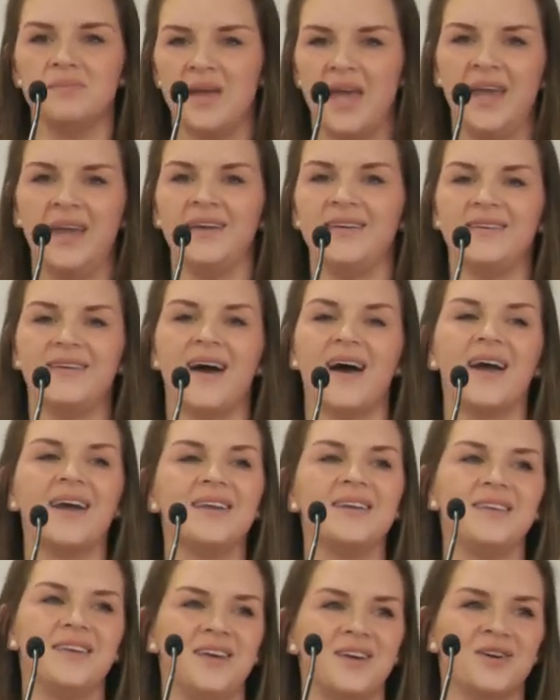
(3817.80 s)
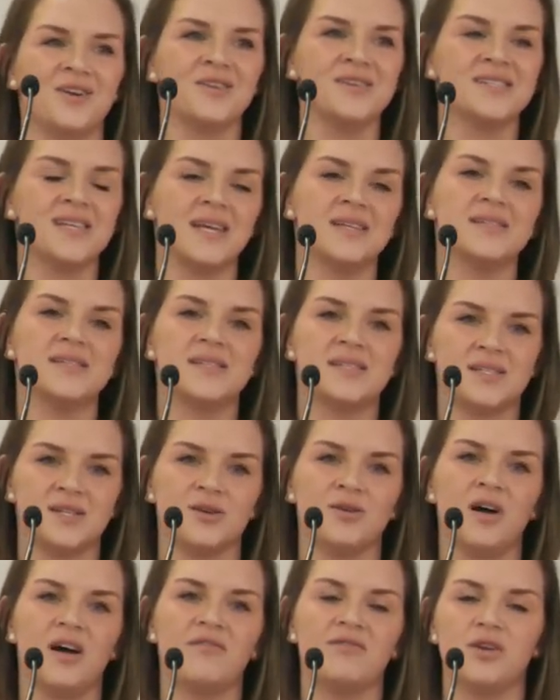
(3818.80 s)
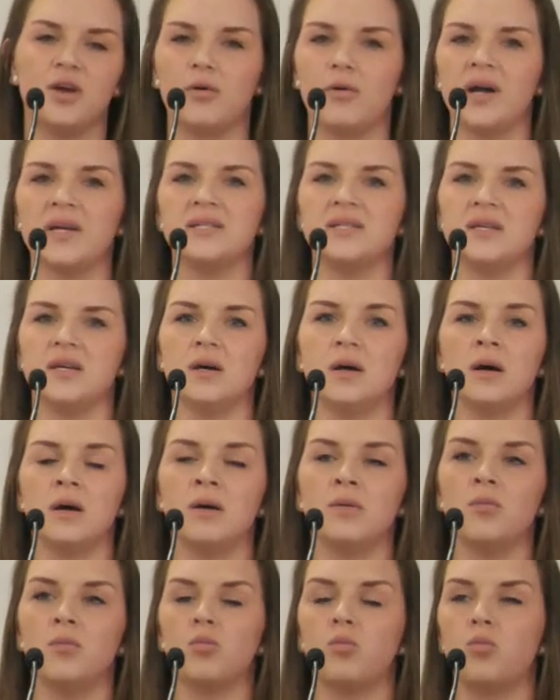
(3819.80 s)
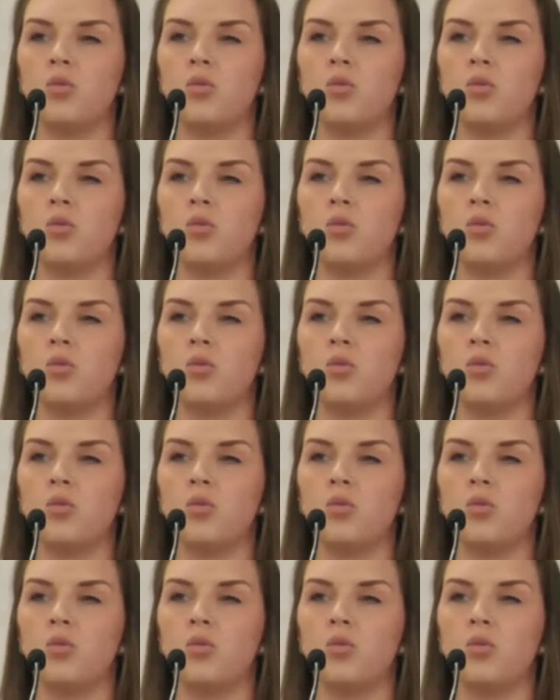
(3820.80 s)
8, 9 years and still have no idea